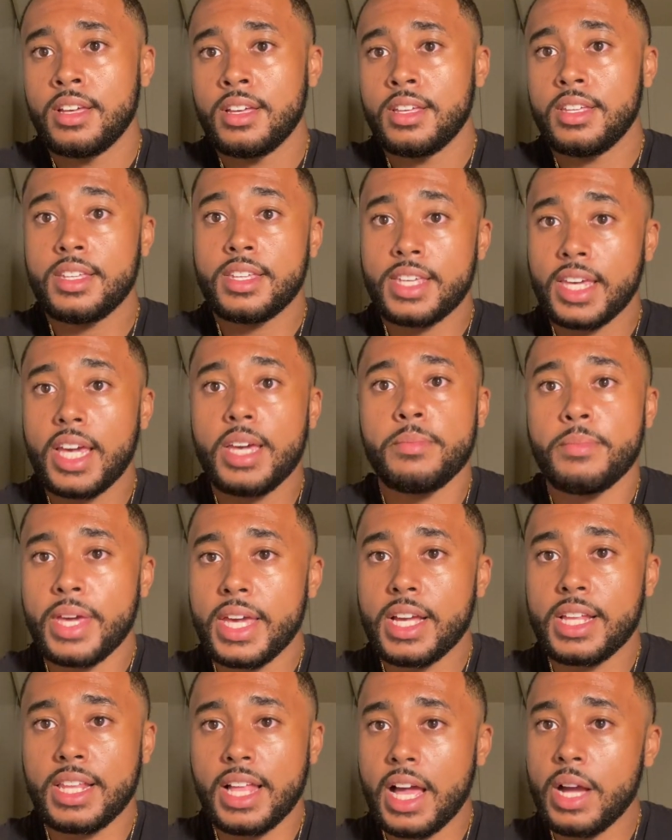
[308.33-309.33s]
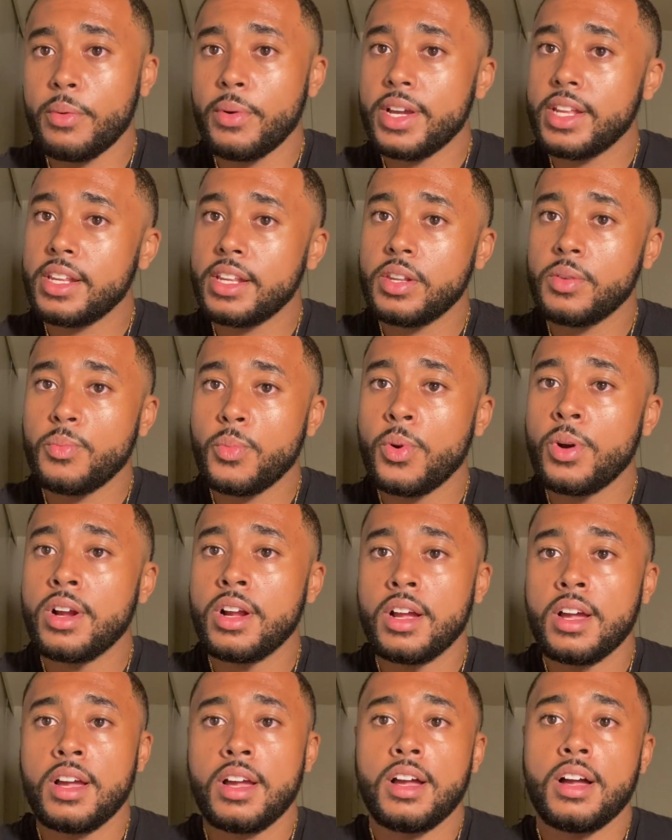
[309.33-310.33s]
he can't make lightweight
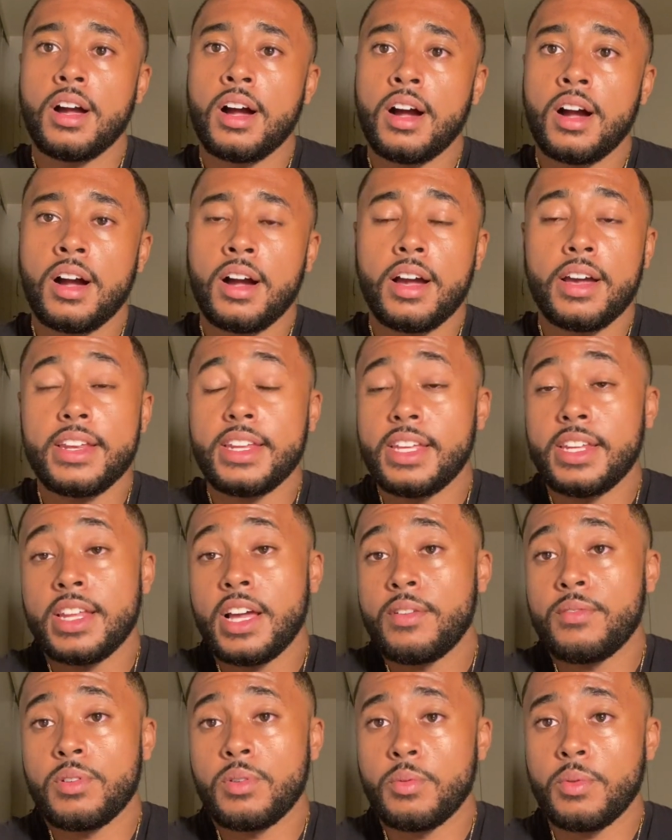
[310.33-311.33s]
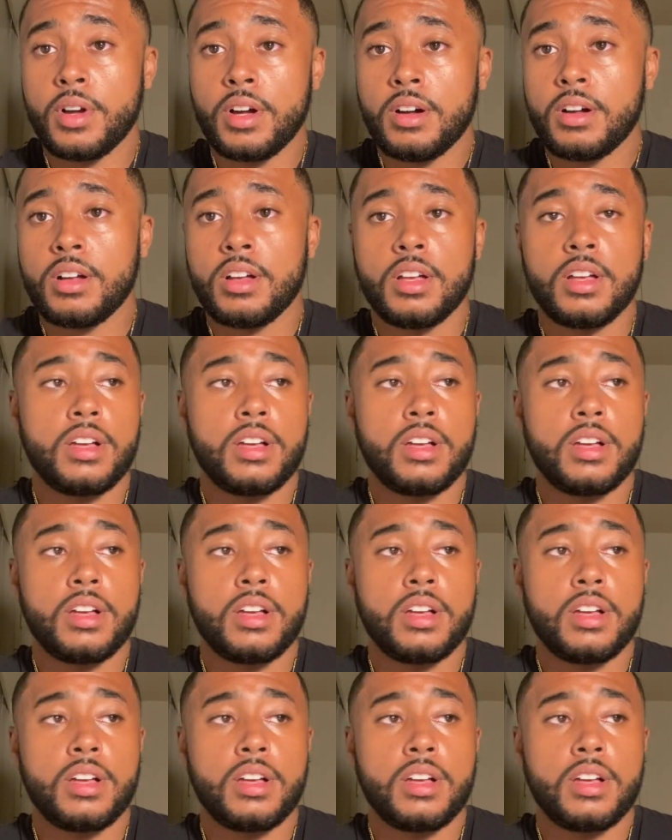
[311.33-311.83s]
anymore, and he never will.